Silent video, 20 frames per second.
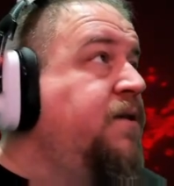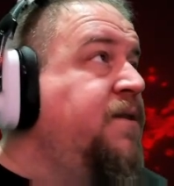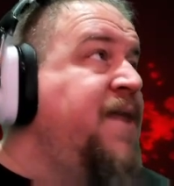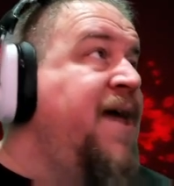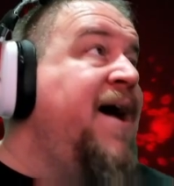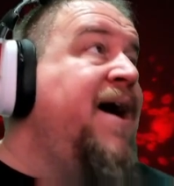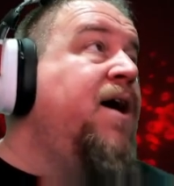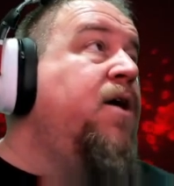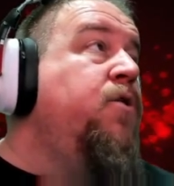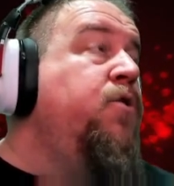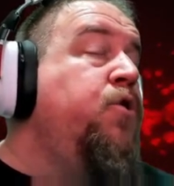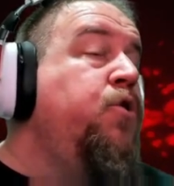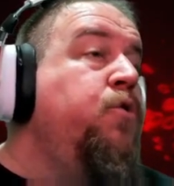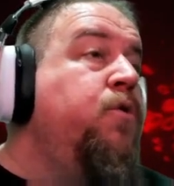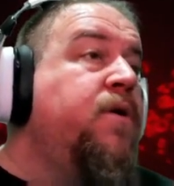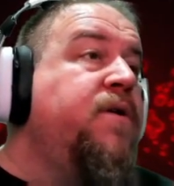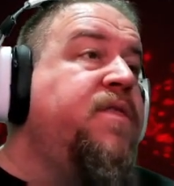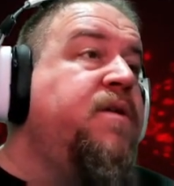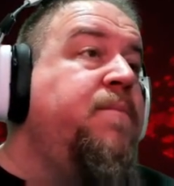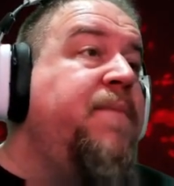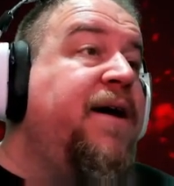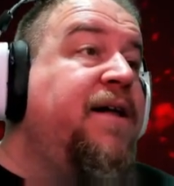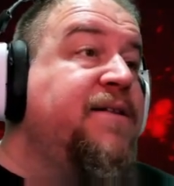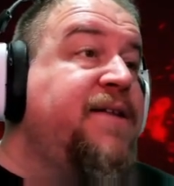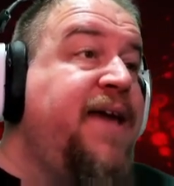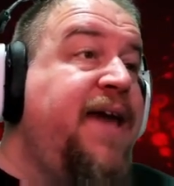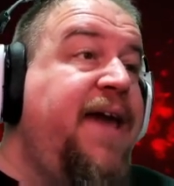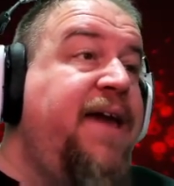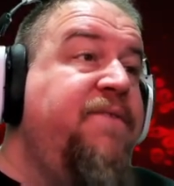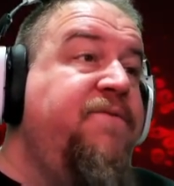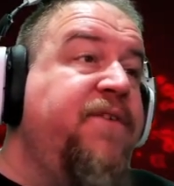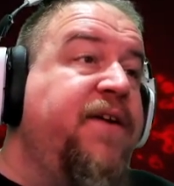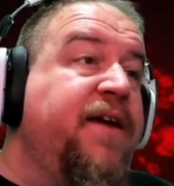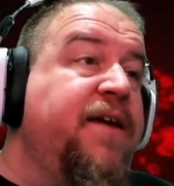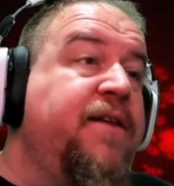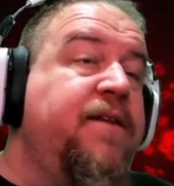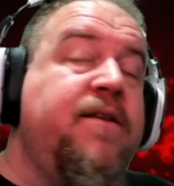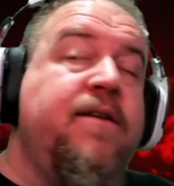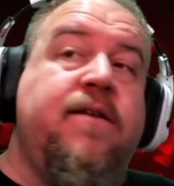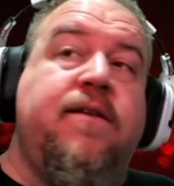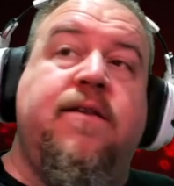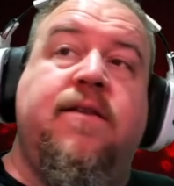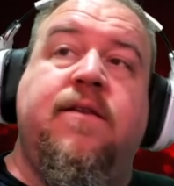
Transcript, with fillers: now who are the malkavian